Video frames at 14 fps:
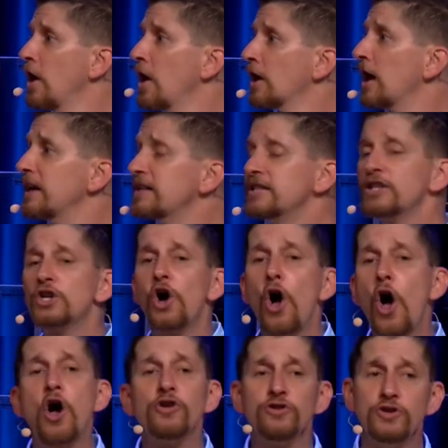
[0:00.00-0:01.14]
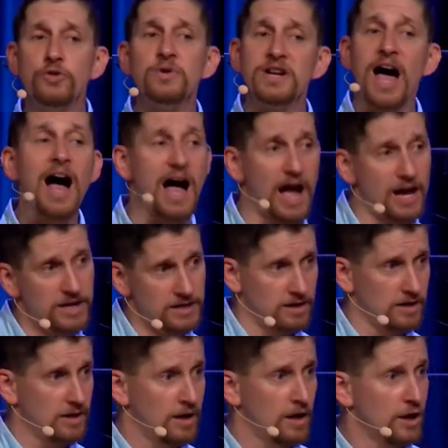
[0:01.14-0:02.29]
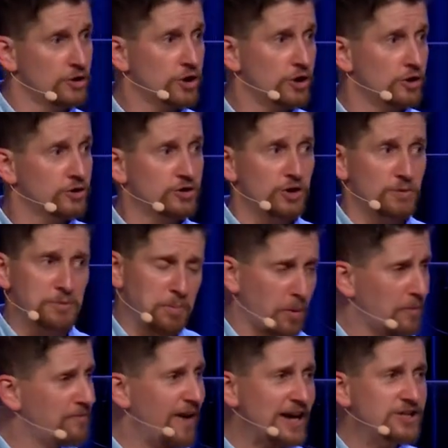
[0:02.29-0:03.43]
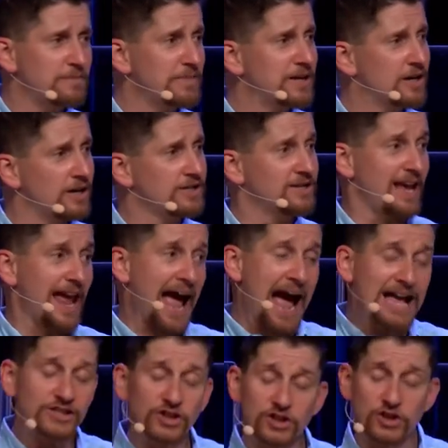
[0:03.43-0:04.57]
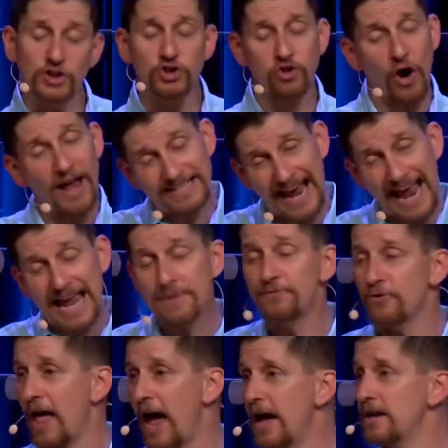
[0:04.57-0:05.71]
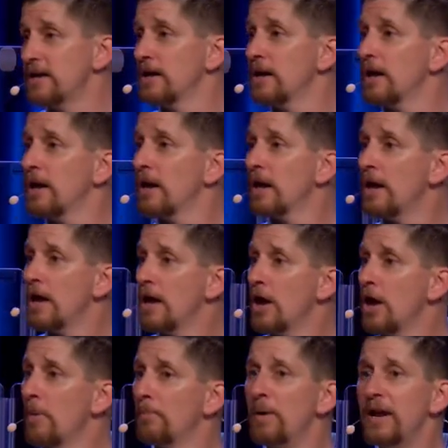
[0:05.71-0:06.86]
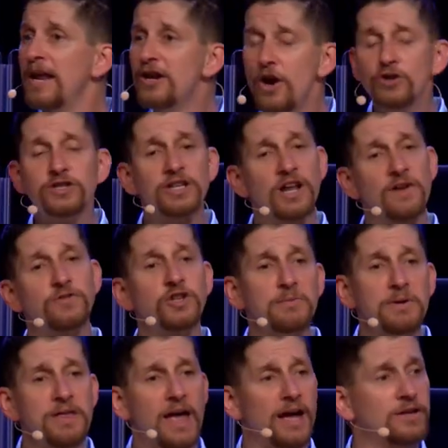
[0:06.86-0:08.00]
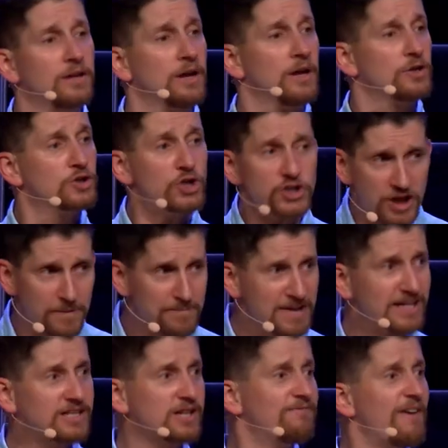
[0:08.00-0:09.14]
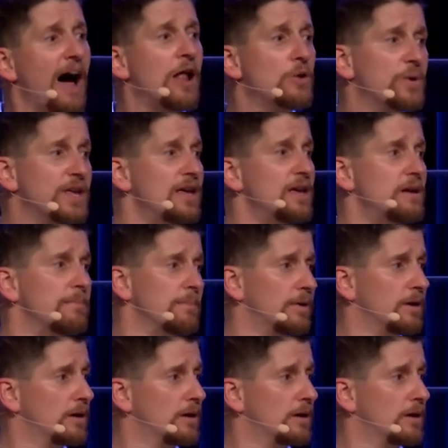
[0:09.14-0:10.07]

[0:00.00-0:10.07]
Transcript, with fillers: God doesn't call you and I to, to, to perfection because he asks us to, try, to aim for that, but he knows that none of us can be that. Just commit to following him.